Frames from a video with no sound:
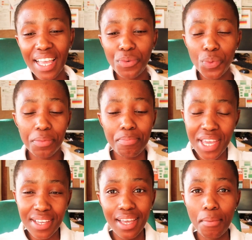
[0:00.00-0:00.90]
it would
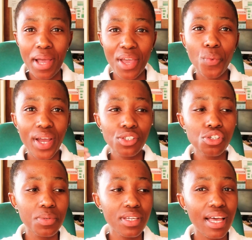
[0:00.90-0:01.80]
make my work
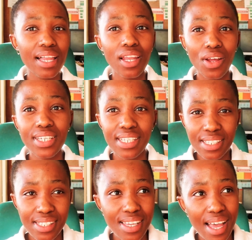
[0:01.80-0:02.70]
to be a lot
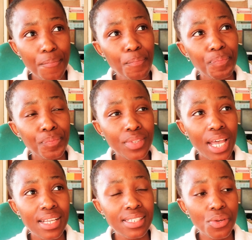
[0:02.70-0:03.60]
easier,
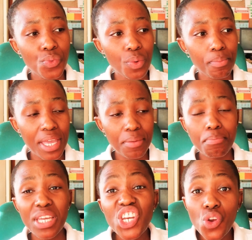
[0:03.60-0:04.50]
and it would make
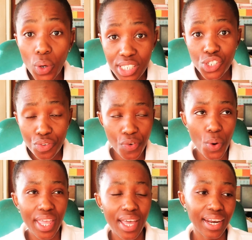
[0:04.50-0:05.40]
me not to
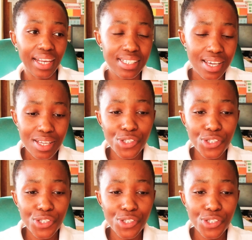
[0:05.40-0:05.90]
forget it.